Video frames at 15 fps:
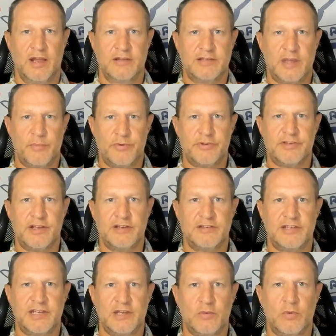10%
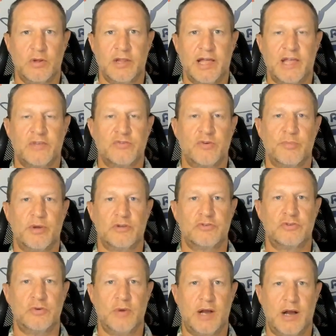DEET will last for about
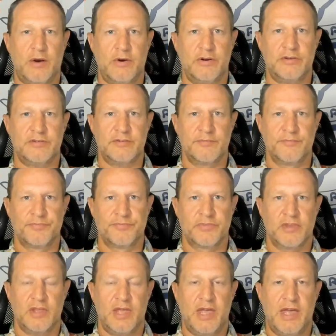2 hours,
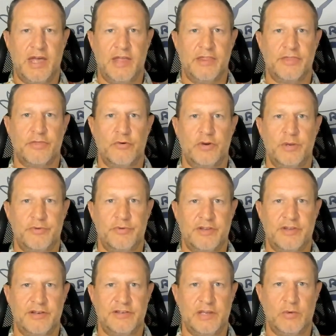and
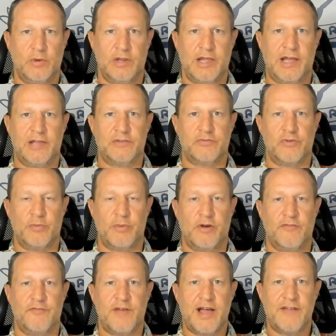30% DEET will last for about
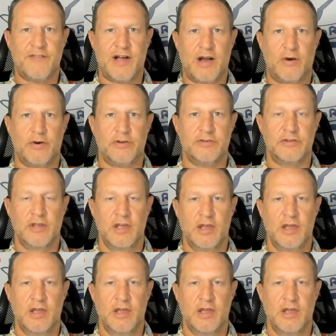5 hours.